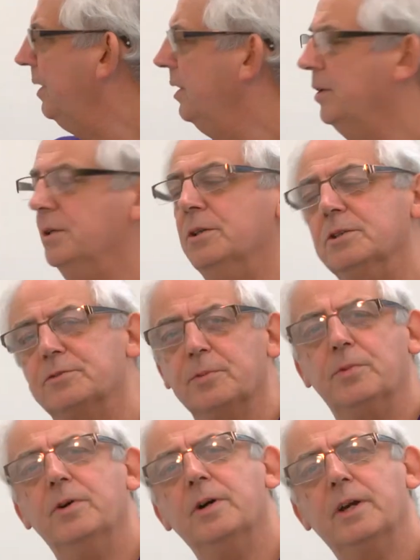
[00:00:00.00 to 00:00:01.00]
we use for
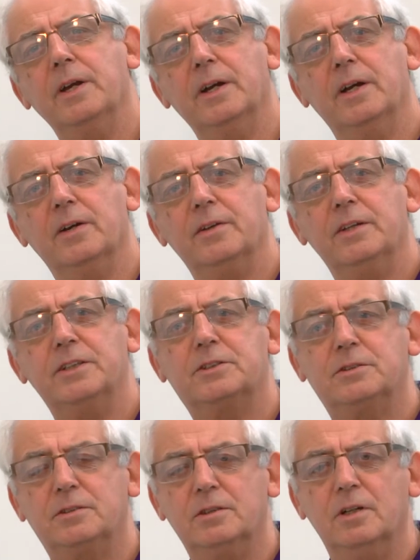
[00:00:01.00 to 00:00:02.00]
working out this
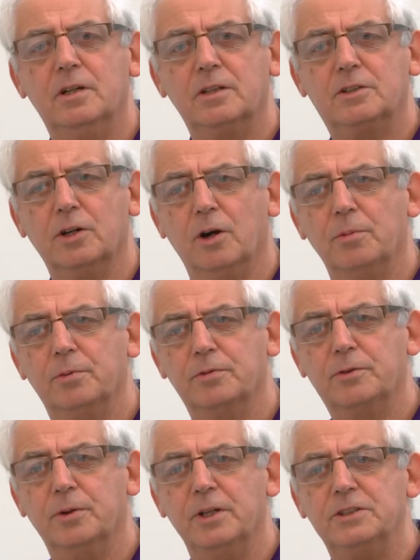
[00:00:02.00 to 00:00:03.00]
type
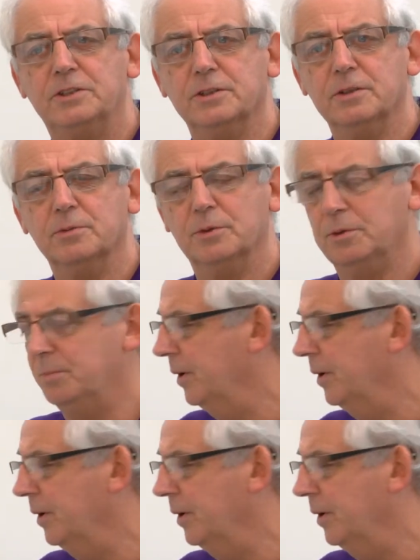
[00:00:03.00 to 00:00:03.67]
of question would